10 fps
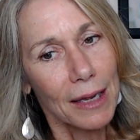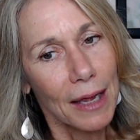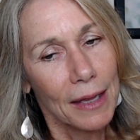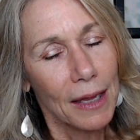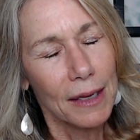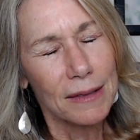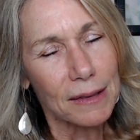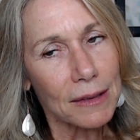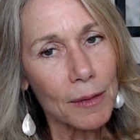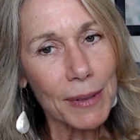is a
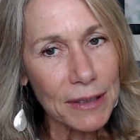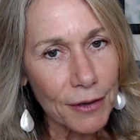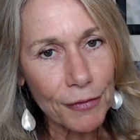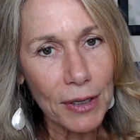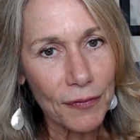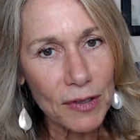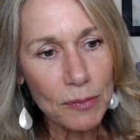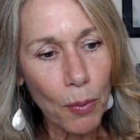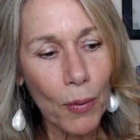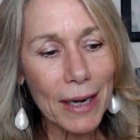little bit different at this
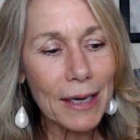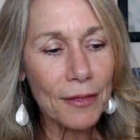point.